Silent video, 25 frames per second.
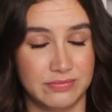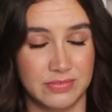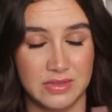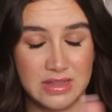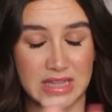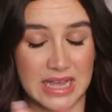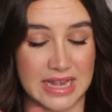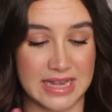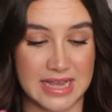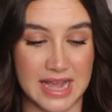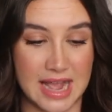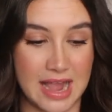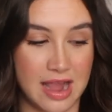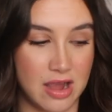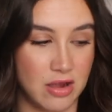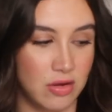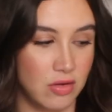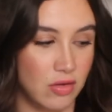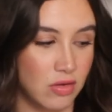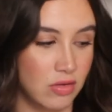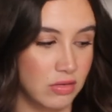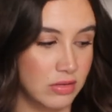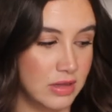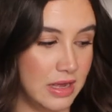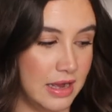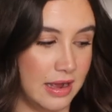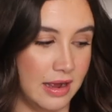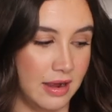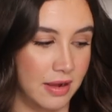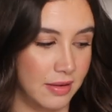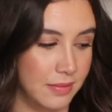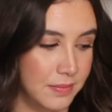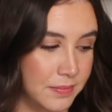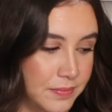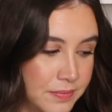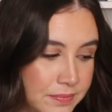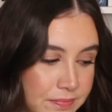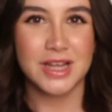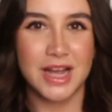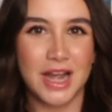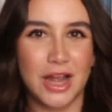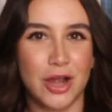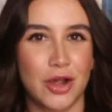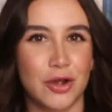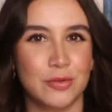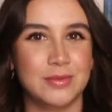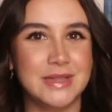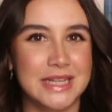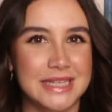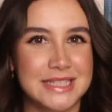like at all. I
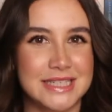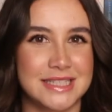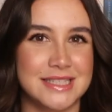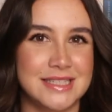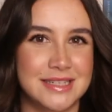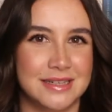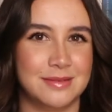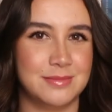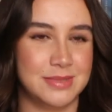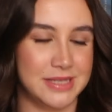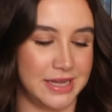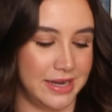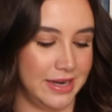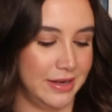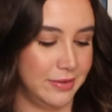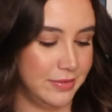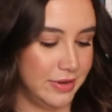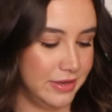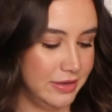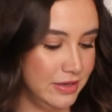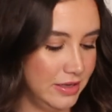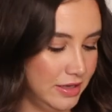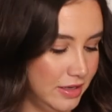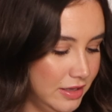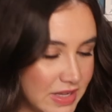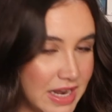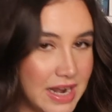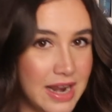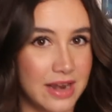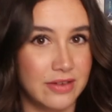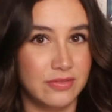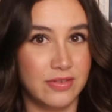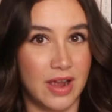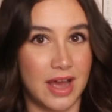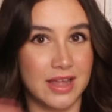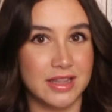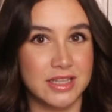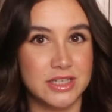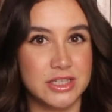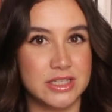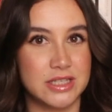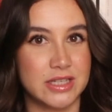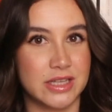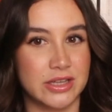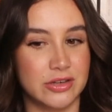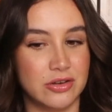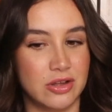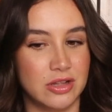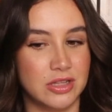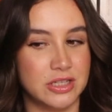hope that doesn't upset anyone, and I'd rather just
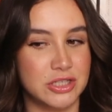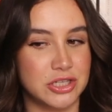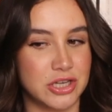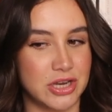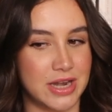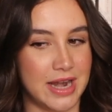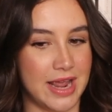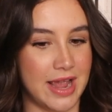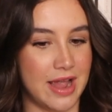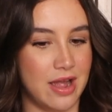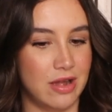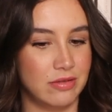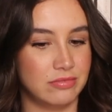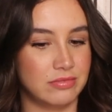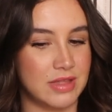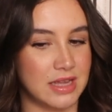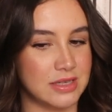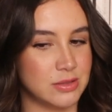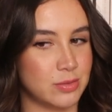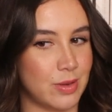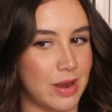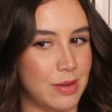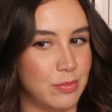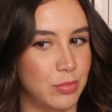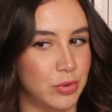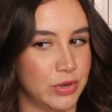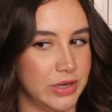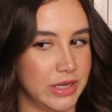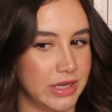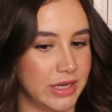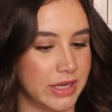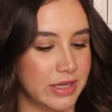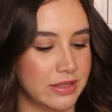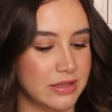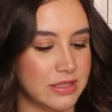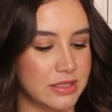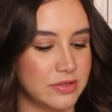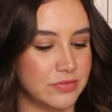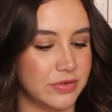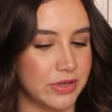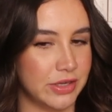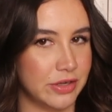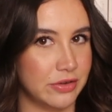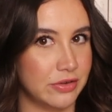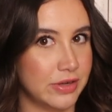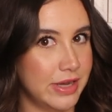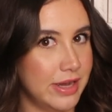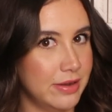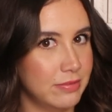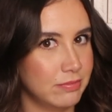acknowledge it now. That's why I'm putting it in this
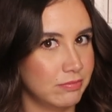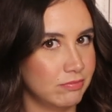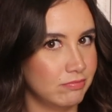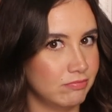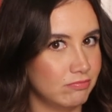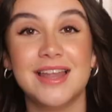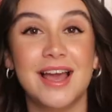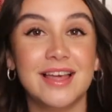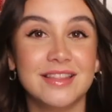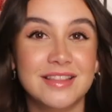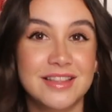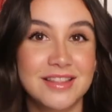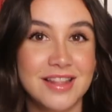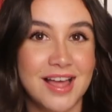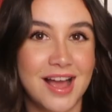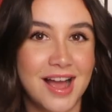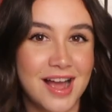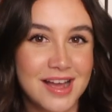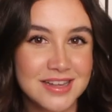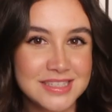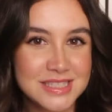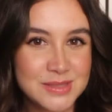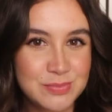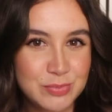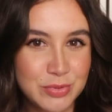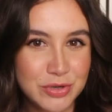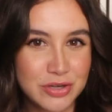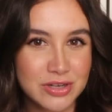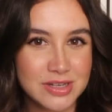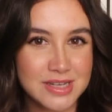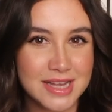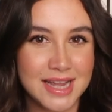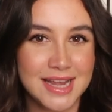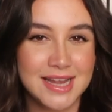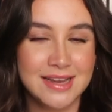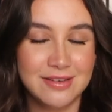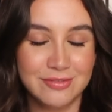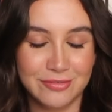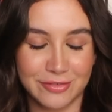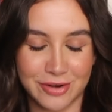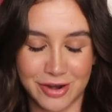video, okay? Now the last book in